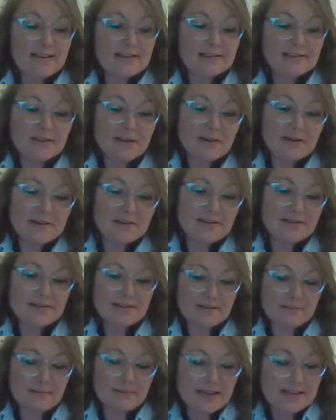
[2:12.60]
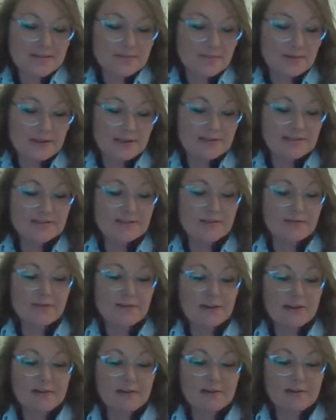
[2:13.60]
and go into some aspects of
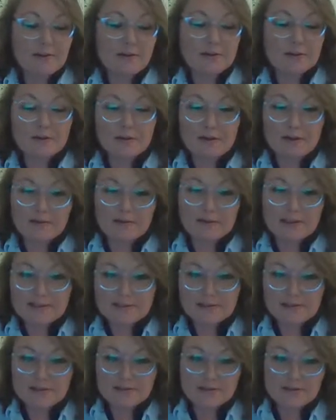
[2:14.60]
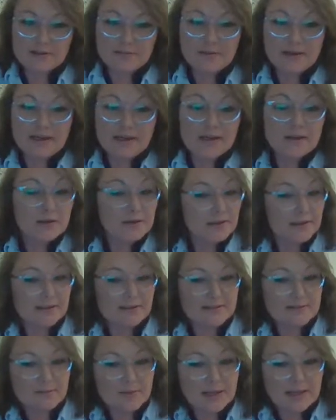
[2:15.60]
our ongoing research on the
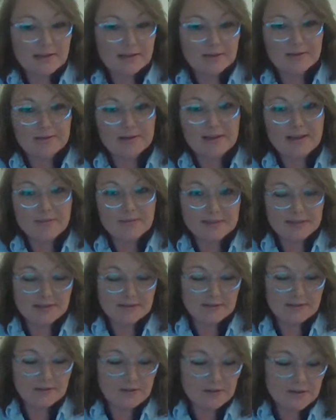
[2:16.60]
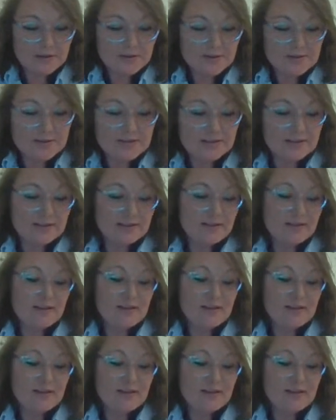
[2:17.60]
Paleo Plain on the Cape South Coast.